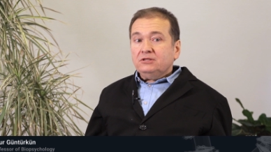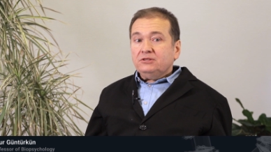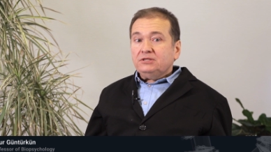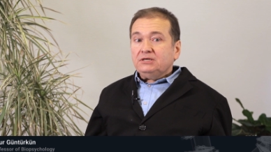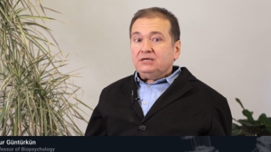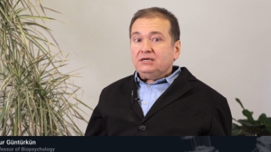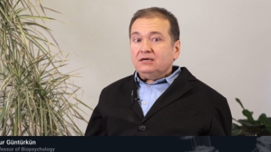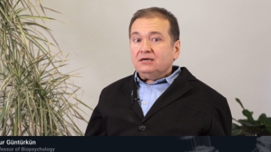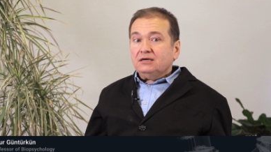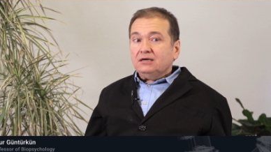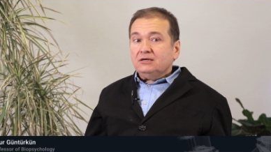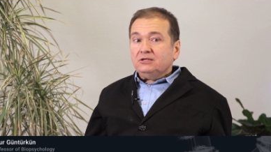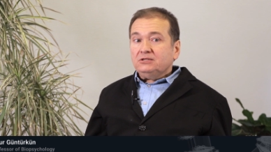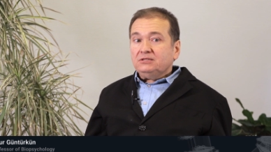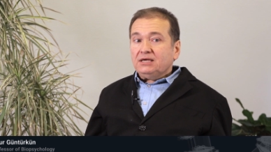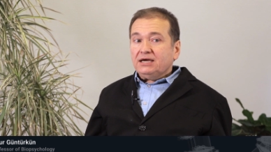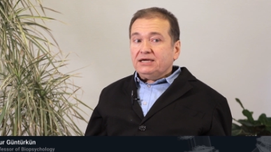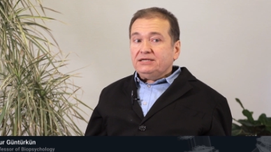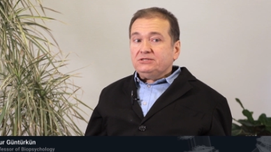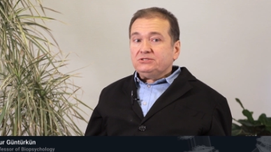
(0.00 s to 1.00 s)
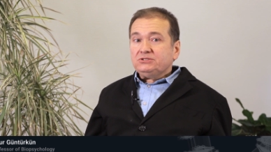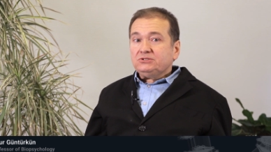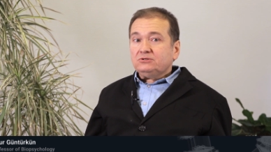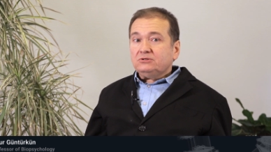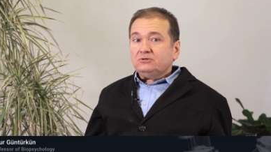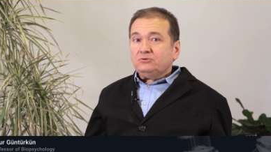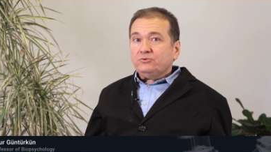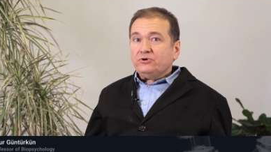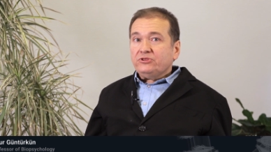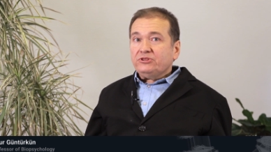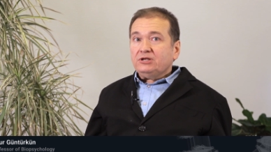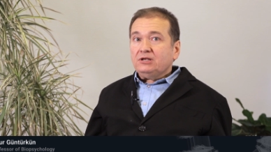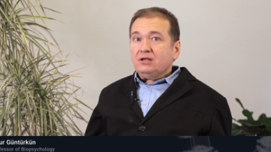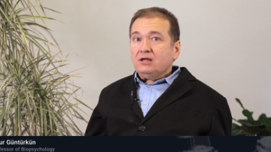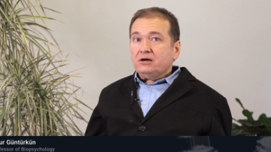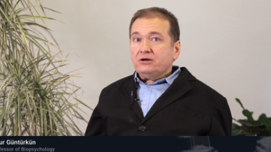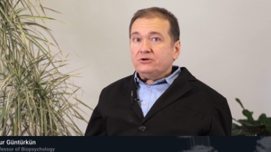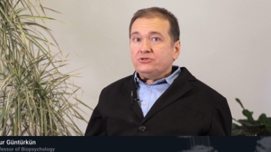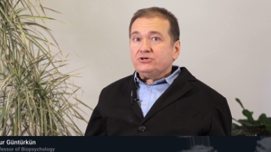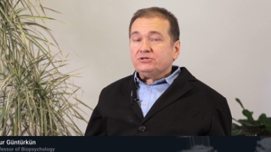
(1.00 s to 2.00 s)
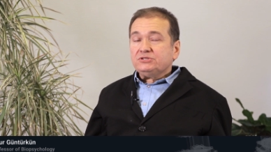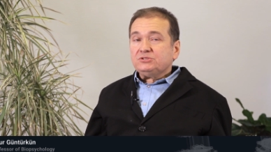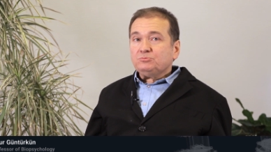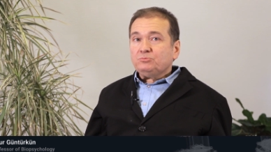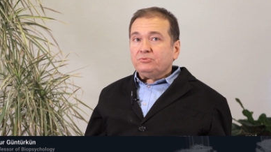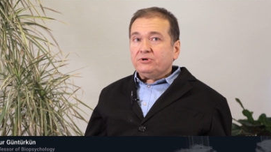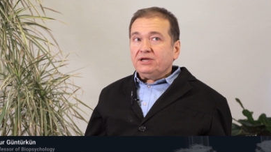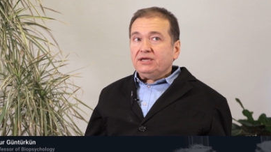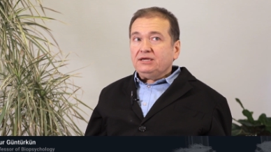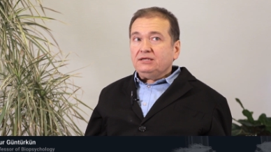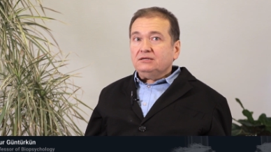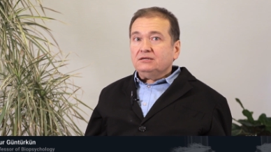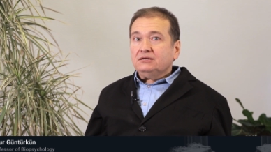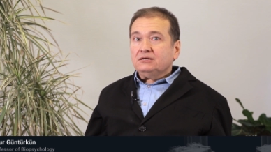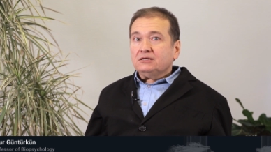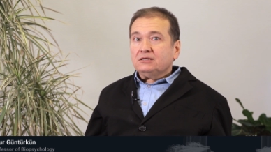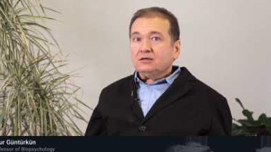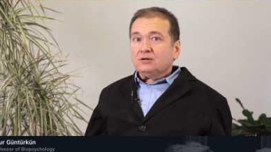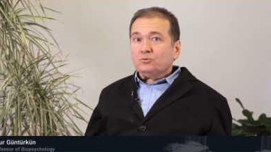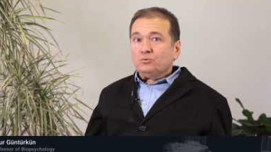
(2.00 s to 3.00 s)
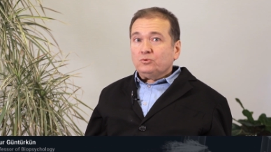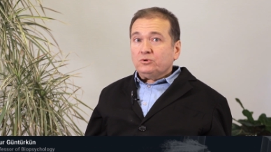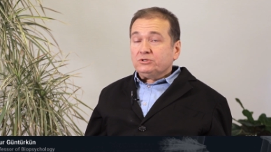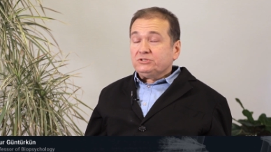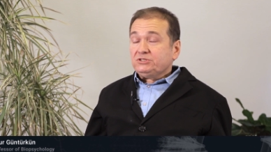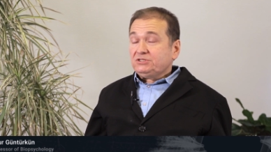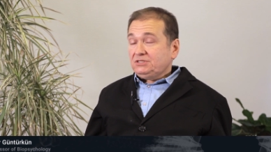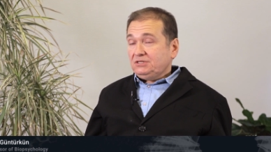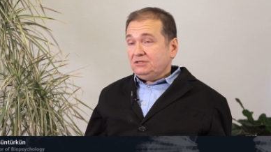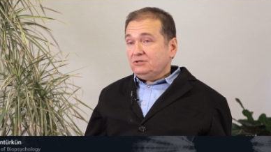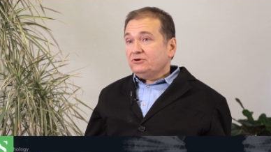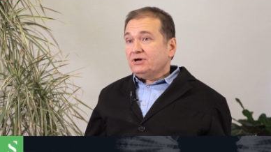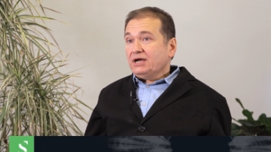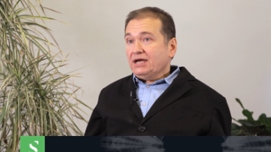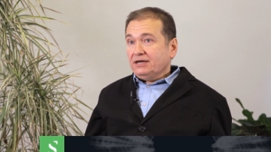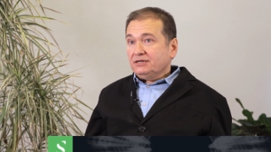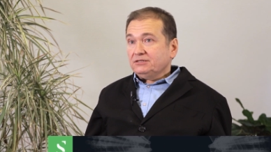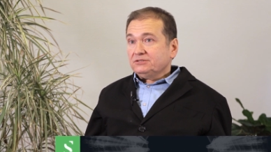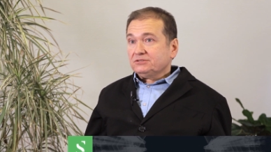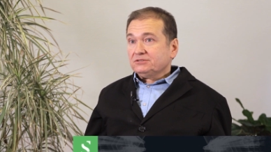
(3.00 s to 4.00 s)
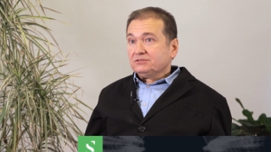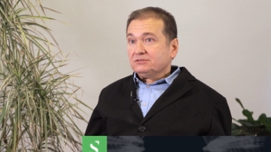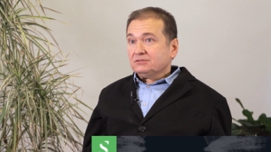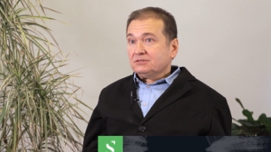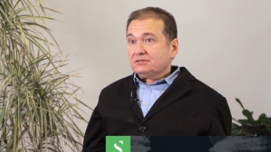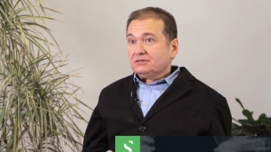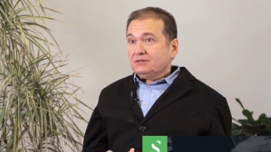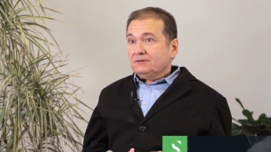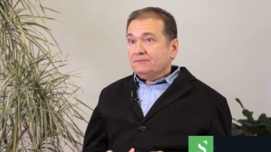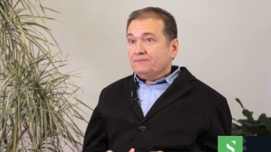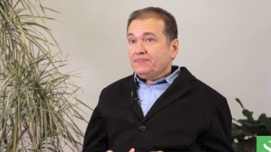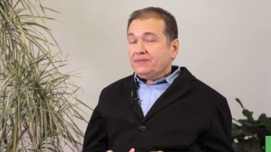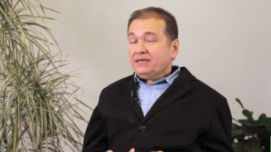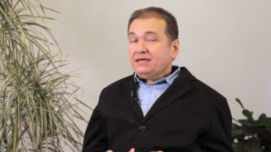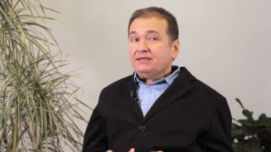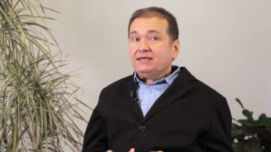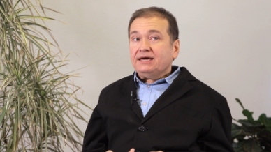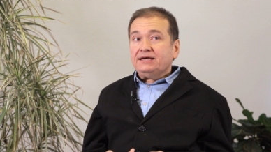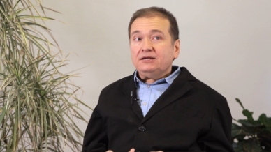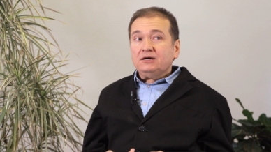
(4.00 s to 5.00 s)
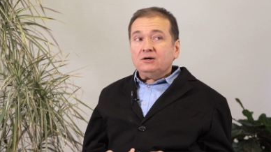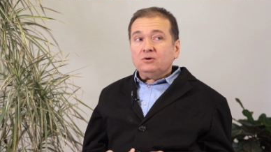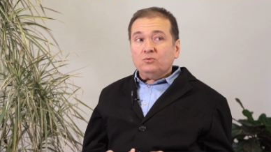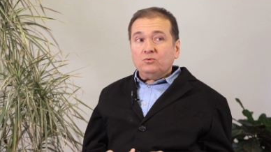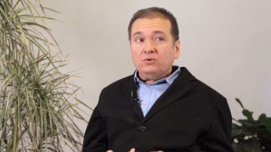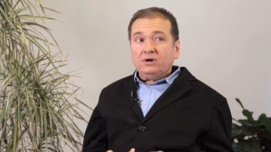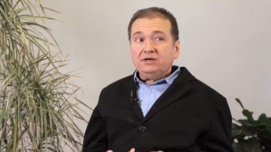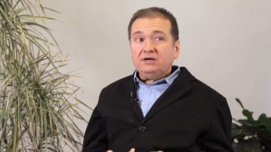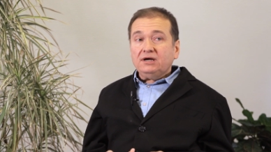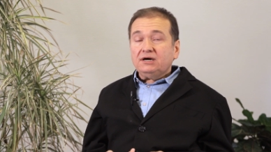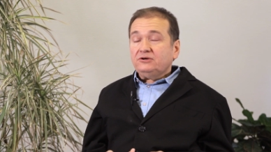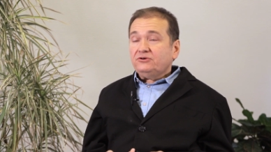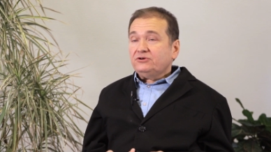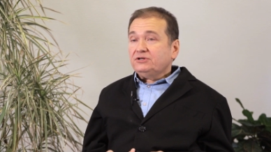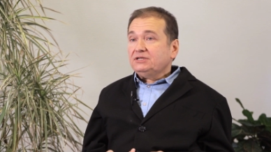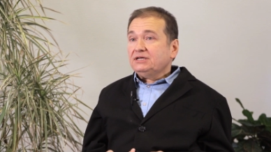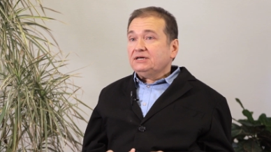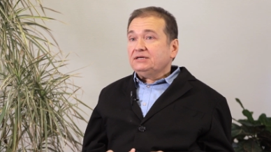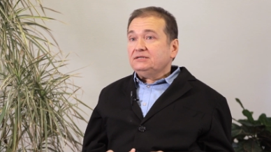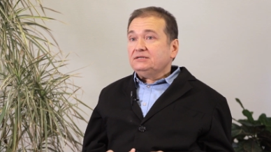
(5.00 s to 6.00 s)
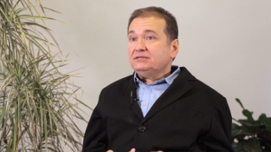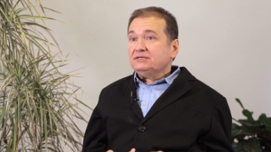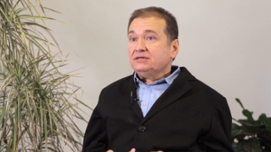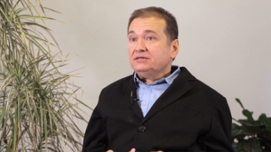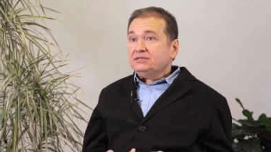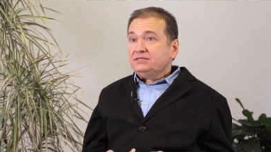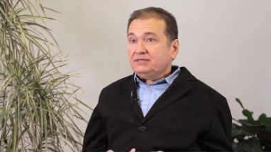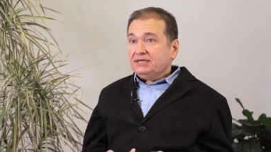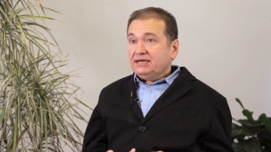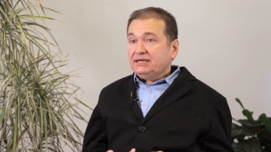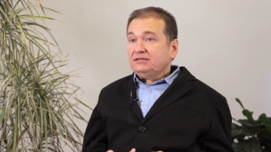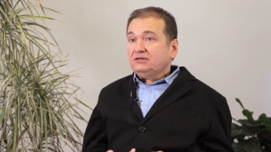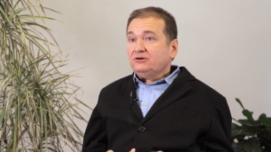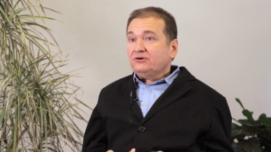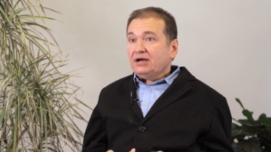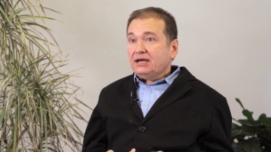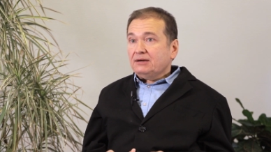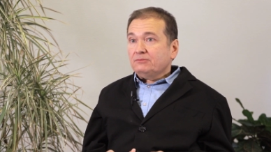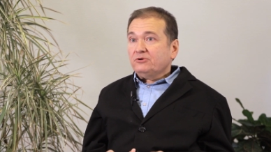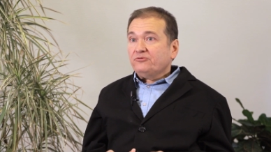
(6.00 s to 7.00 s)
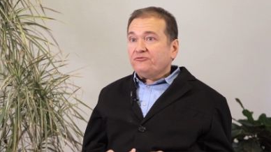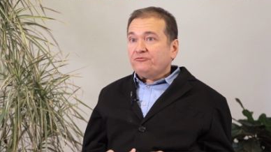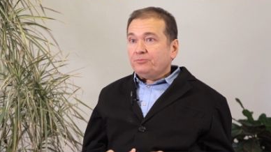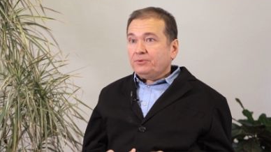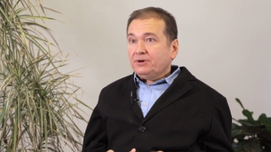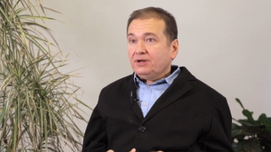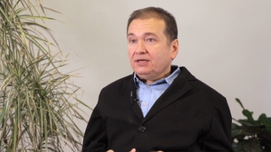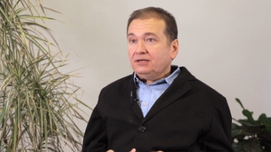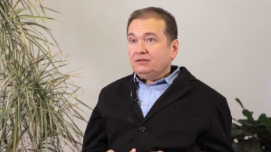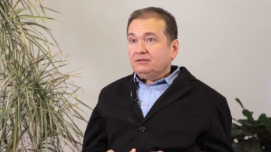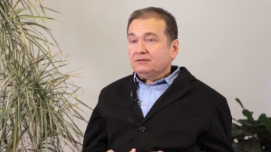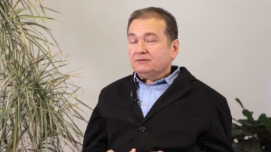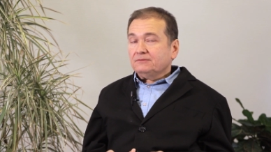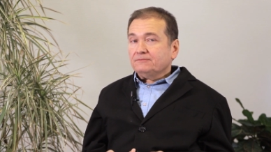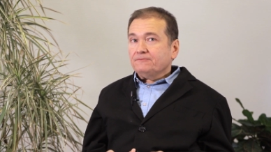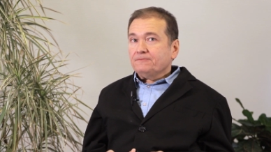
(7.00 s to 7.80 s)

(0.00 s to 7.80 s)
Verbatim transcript: The dinosaur with the largest brain was T-Rex. It had 110 gram of brain.